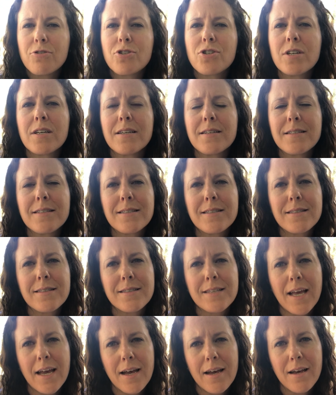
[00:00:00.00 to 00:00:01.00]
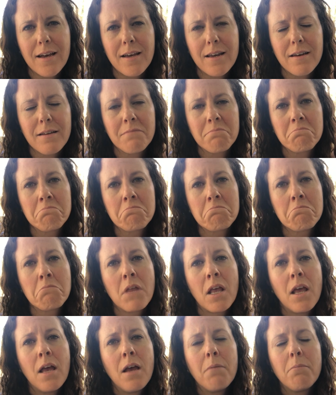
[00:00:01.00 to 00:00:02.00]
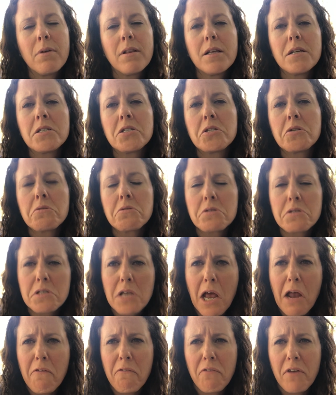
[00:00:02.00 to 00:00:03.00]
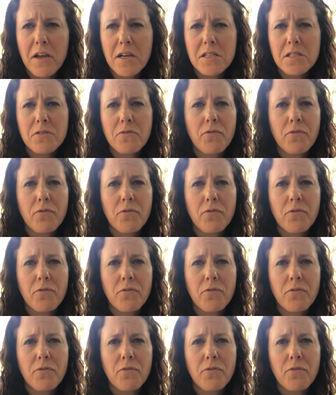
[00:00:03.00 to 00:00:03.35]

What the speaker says: she is sad. But let's do a sad face